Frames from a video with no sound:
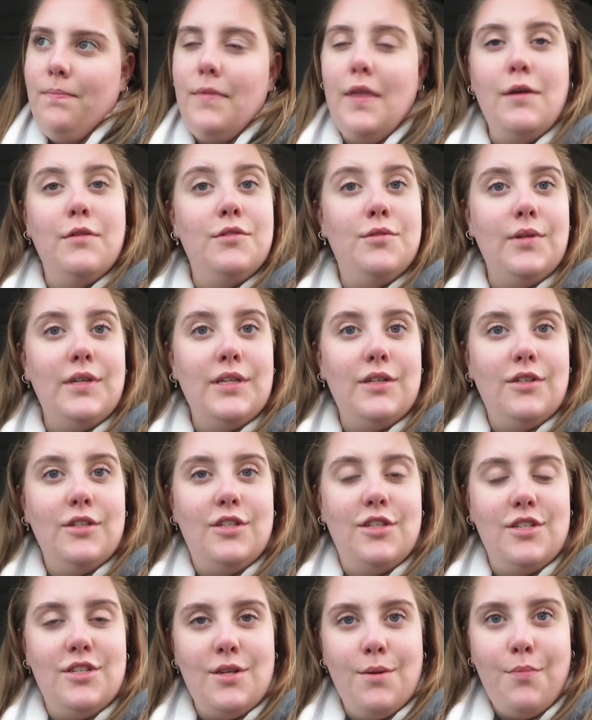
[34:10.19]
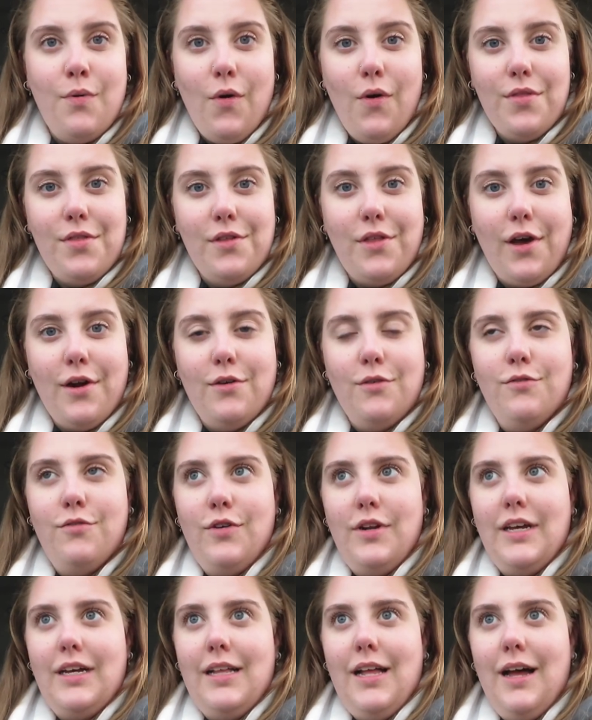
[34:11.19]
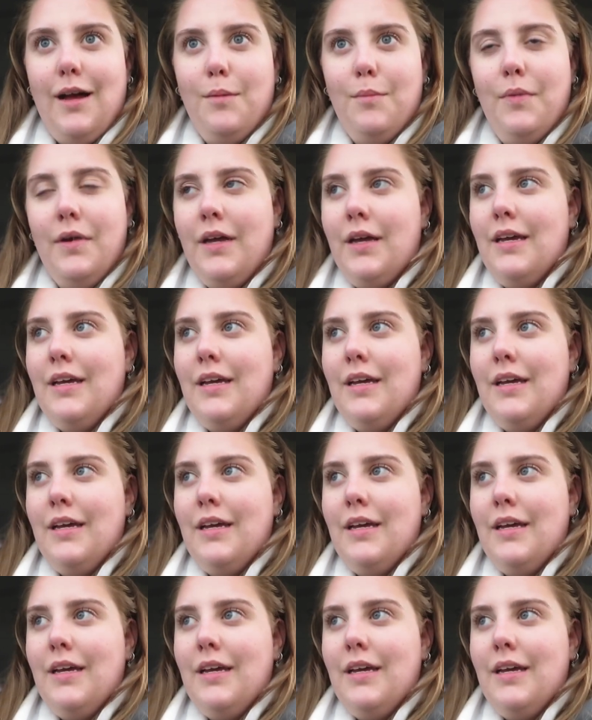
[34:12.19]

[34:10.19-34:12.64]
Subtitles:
it was really good to support the local footy club.